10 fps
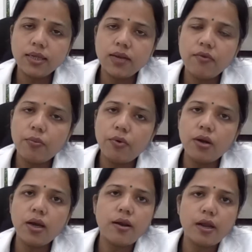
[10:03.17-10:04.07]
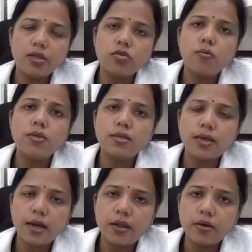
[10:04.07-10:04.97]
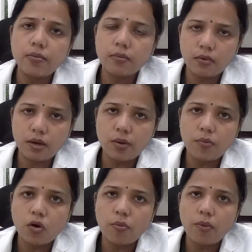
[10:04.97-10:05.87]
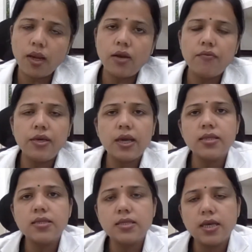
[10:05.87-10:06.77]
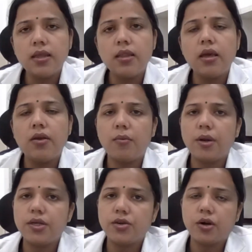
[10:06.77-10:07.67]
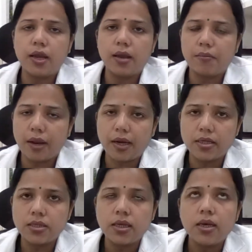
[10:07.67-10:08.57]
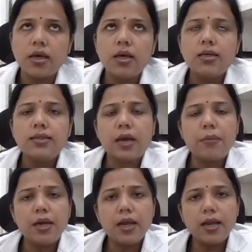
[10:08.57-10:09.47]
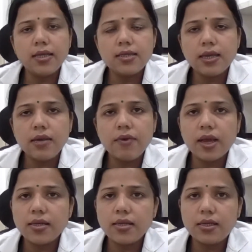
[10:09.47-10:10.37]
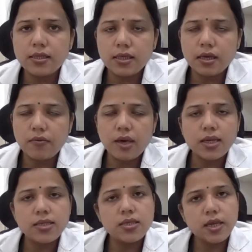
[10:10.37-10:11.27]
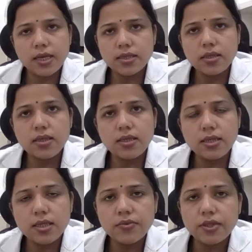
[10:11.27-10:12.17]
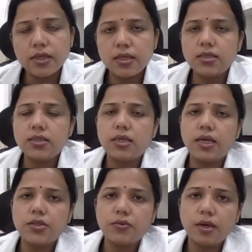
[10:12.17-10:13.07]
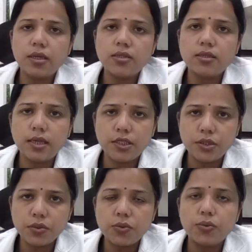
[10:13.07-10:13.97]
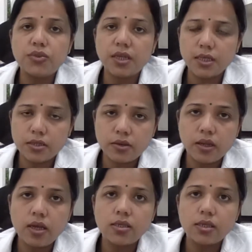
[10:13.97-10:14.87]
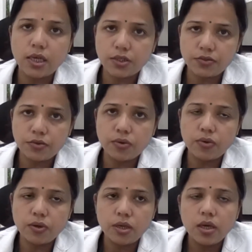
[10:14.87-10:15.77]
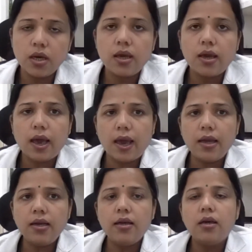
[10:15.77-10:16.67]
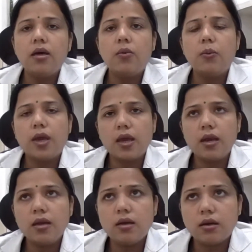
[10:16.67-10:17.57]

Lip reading: and we put a telescope inside the abdomen, and we can see the endometriotic implants. Simultaneously, we can stage the disease, whether it is stage 1, stage 2, stage 3, stage 4, and we can,